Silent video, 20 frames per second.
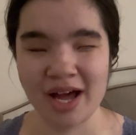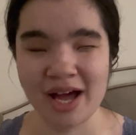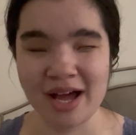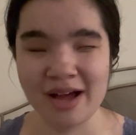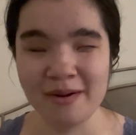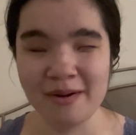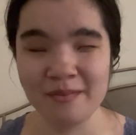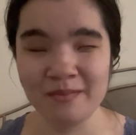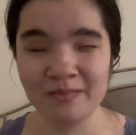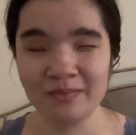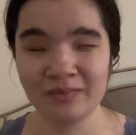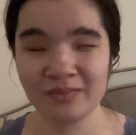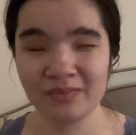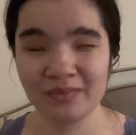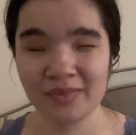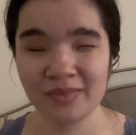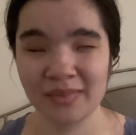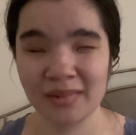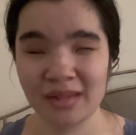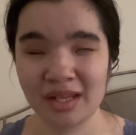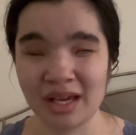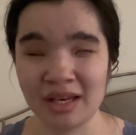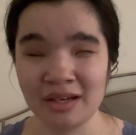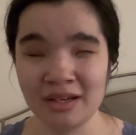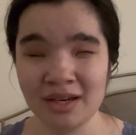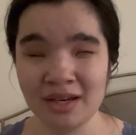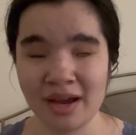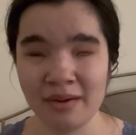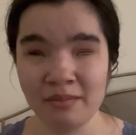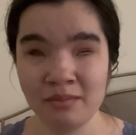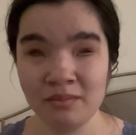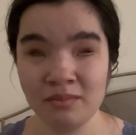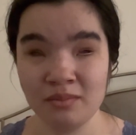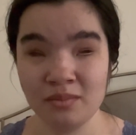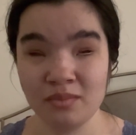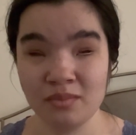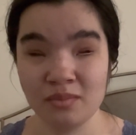And I'm